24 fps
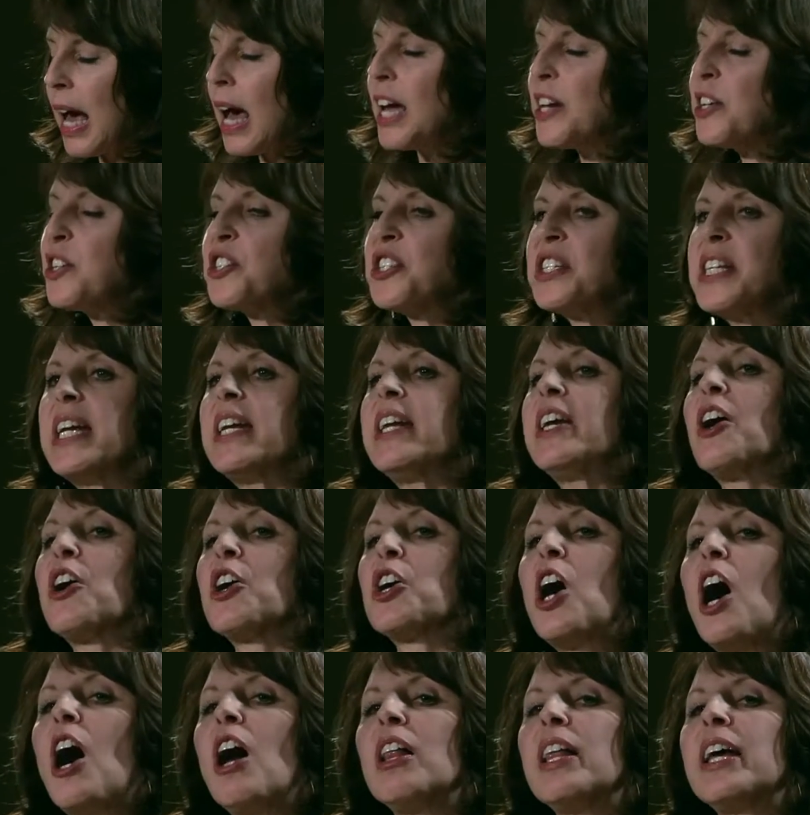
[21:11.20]
Understanding our
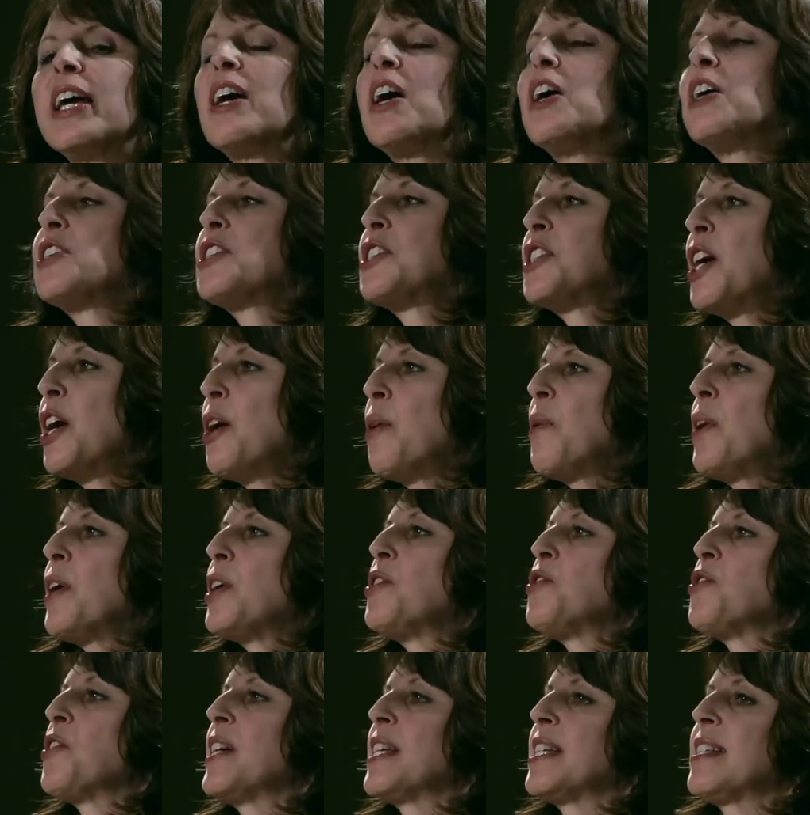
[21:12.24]
calling also
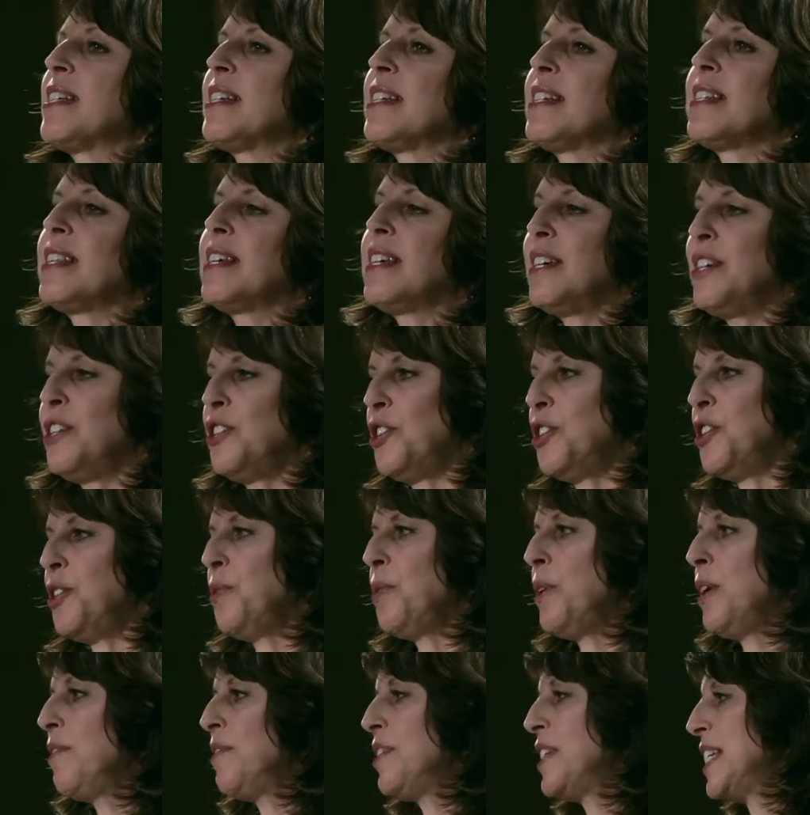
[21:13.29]
addresses the
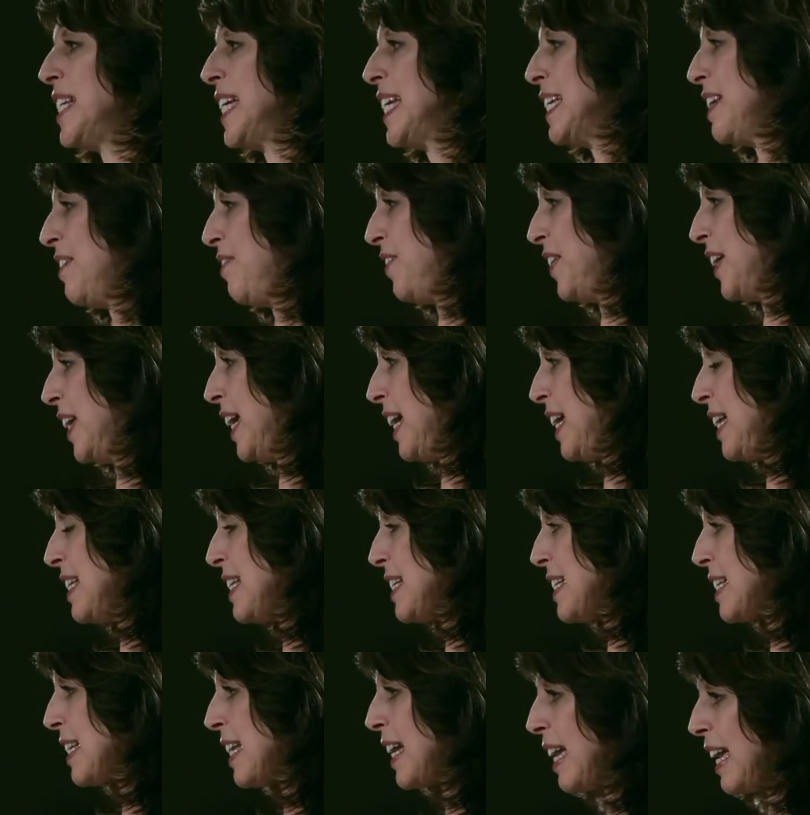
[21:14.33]
issue of
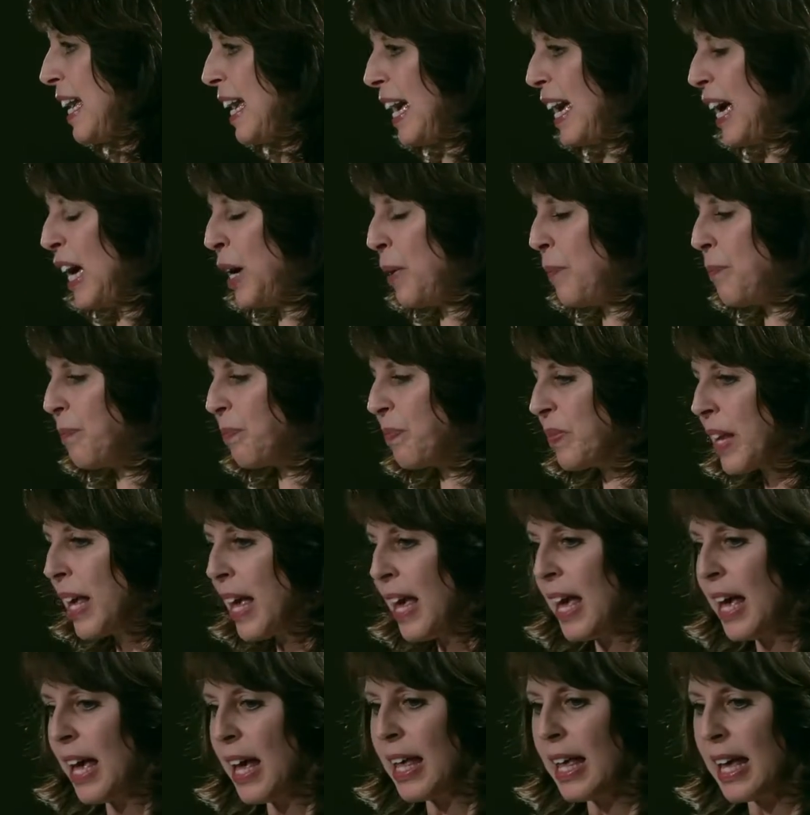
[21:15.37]
significance.
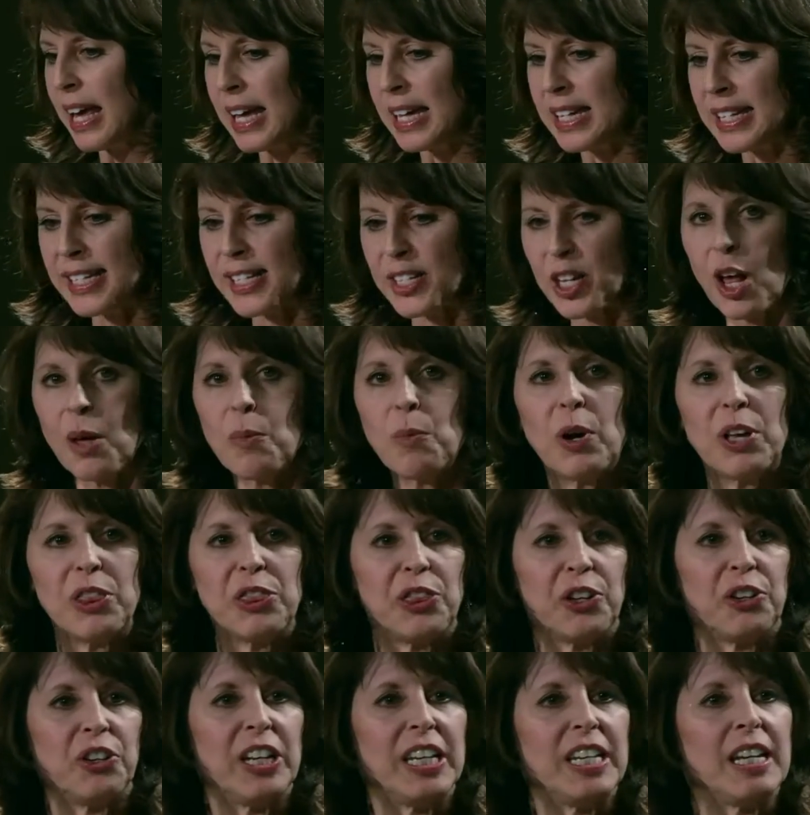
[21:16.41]
In Psalm
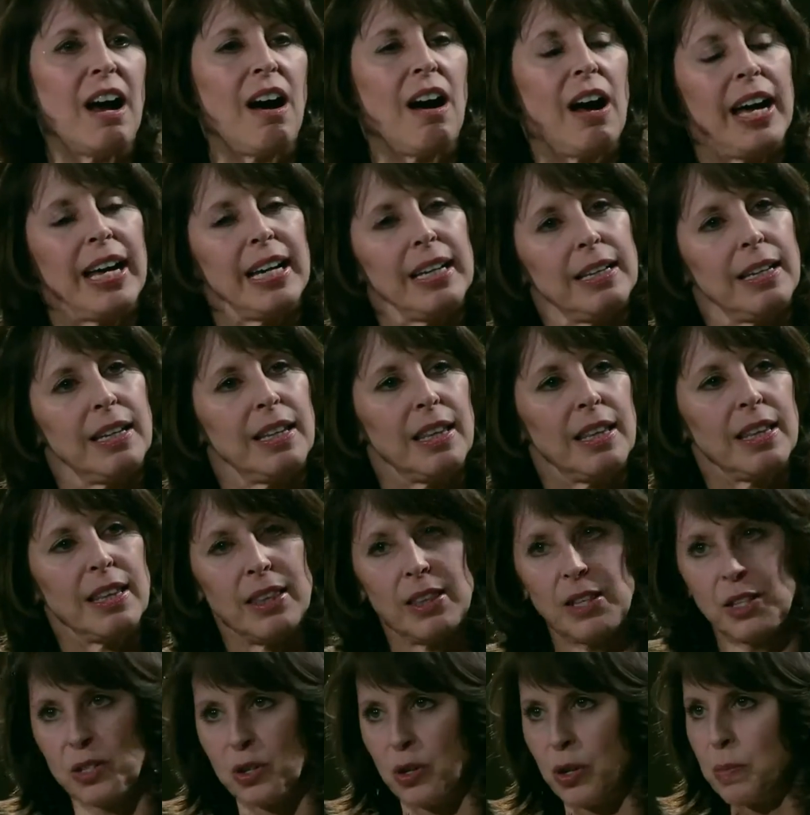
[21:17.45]
139,
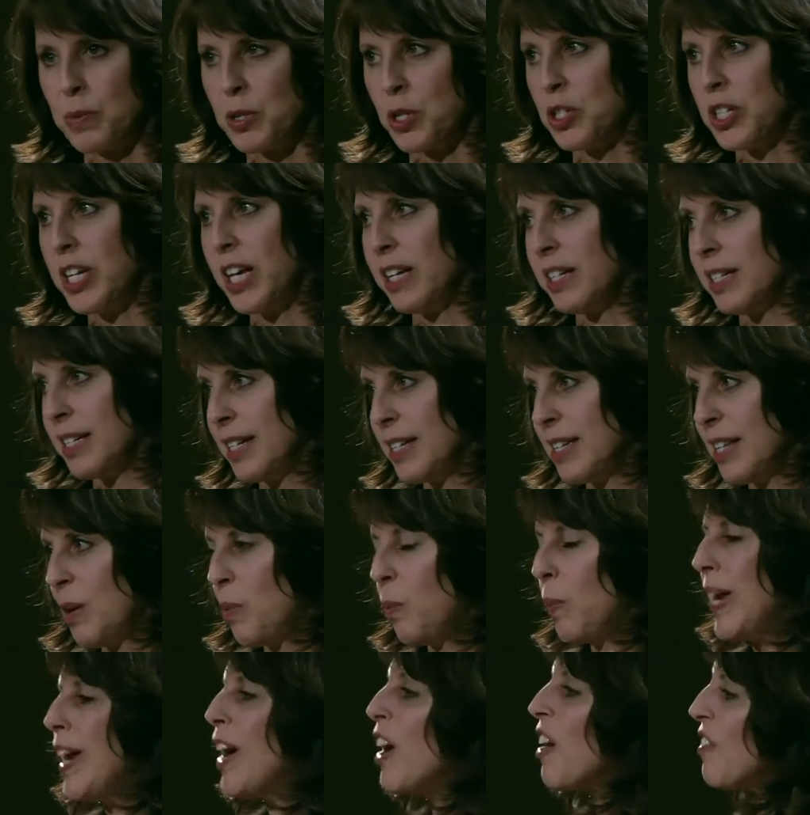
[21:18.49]
the scripture tells us that we